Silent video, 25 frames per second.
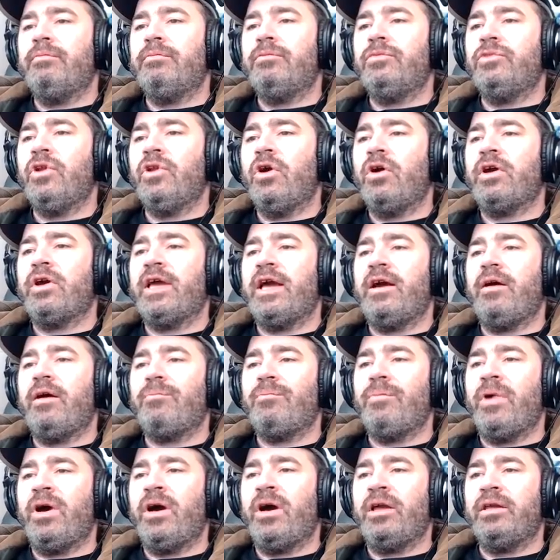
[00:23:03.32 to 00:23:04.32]
knock out
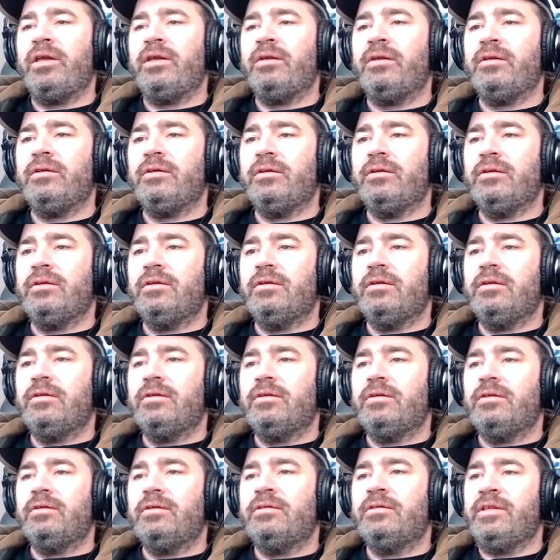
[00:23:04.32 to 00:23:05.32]
my
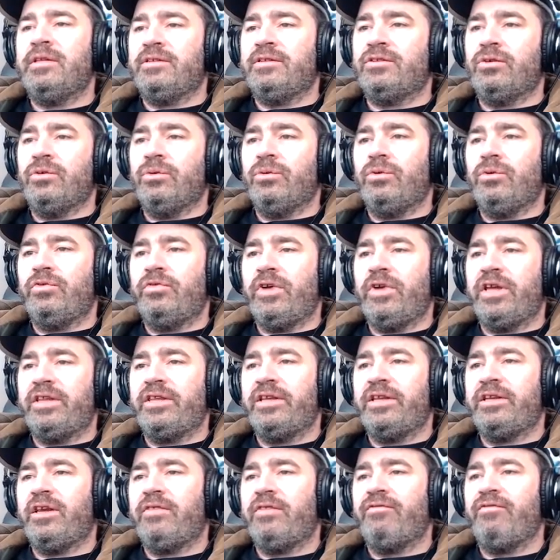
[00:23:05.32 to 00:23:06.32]
Discord, right?
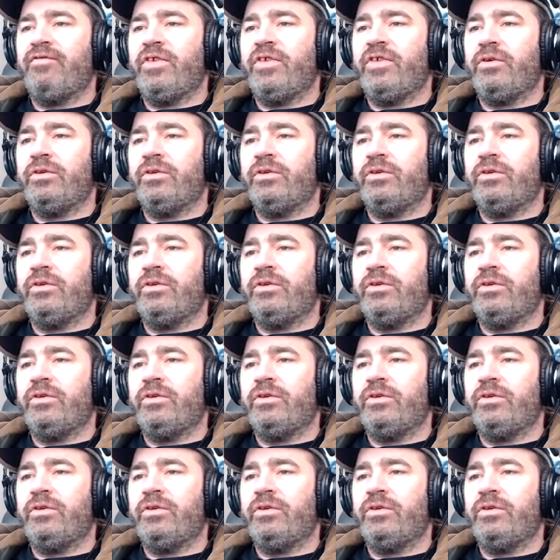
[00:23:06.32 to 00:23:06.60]
They don't feel